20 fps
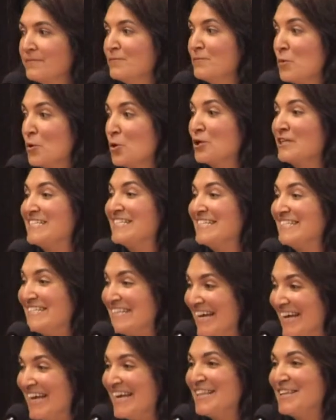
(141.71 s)
More
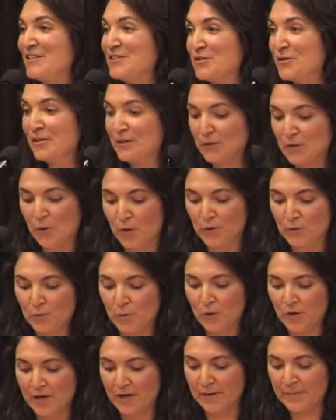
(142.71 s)
today than during the Cold
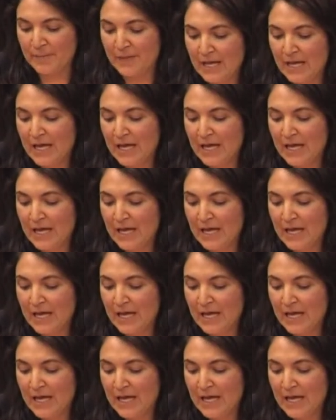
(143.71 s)
War.